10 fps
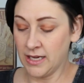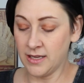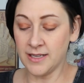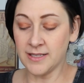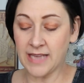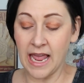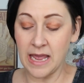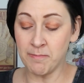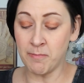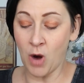It is
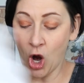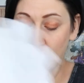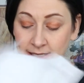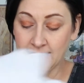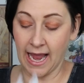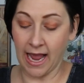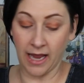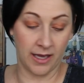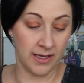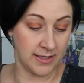a moss
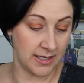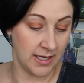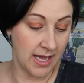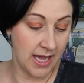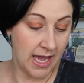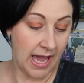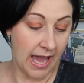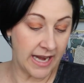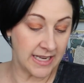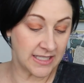agate,
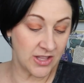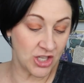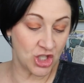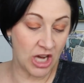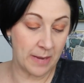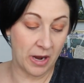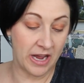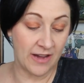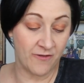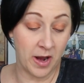and it's in the shape
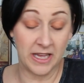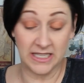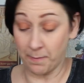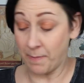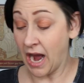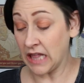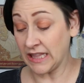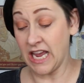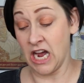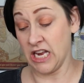of a, it's a
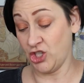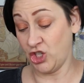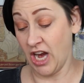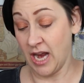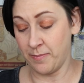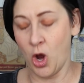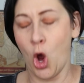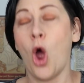polygon shape.